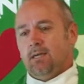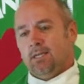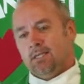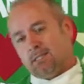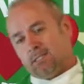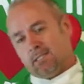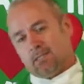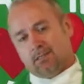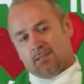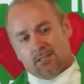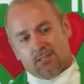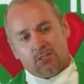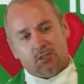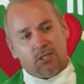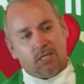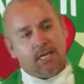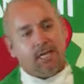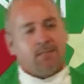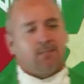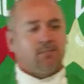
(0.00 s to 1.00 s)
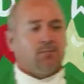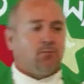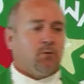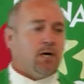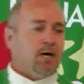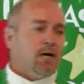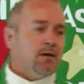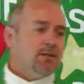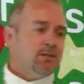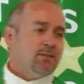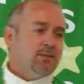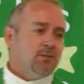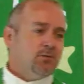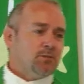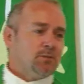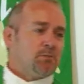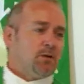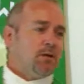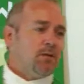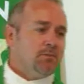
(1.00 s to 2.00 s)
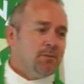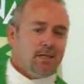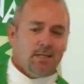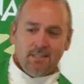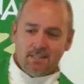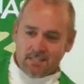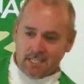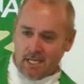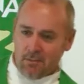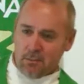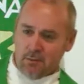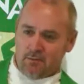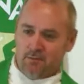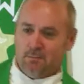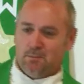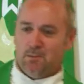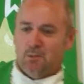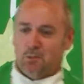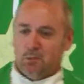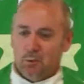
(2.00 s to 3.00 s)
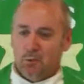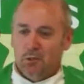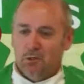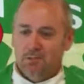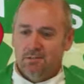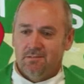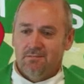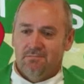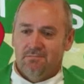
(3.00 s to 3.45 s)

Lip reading: Innocently, she answered, well, it was part of my assignment from school.